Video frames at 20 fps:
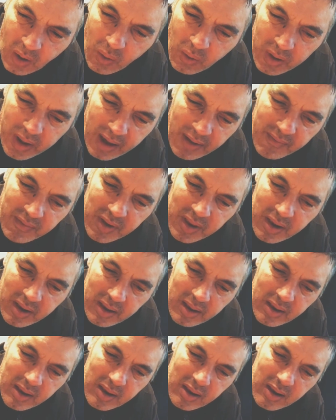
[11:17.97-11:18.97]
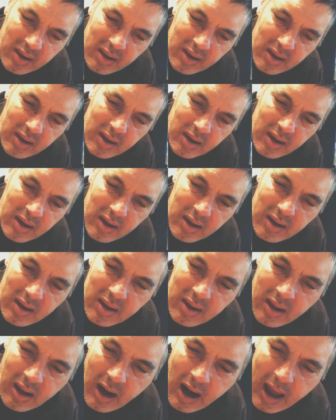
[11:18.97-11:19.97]
given
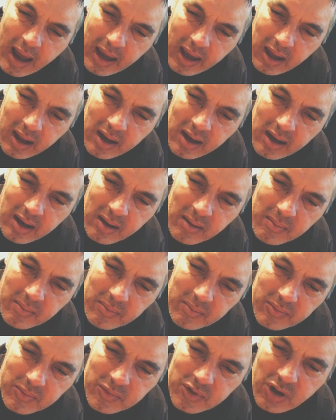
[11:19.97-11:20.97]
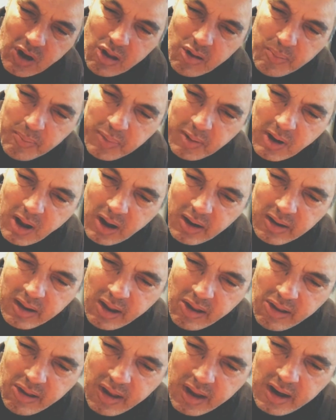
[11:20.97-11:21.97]
that I can just plug
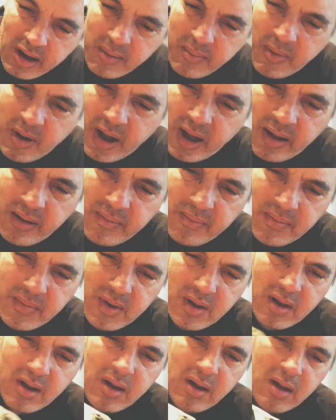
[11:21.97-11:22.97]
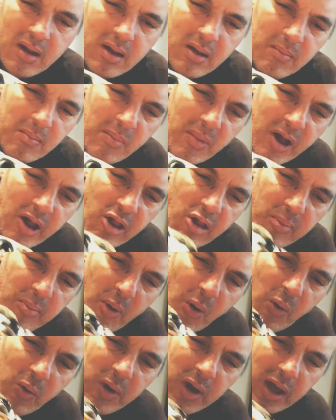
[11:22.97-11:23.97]
this into my
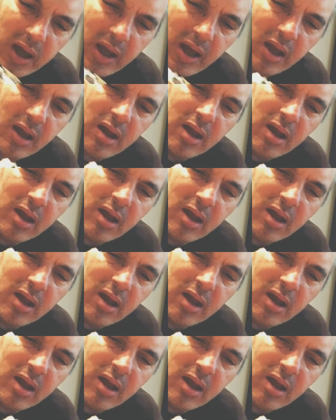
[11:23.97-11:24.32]
Smokey,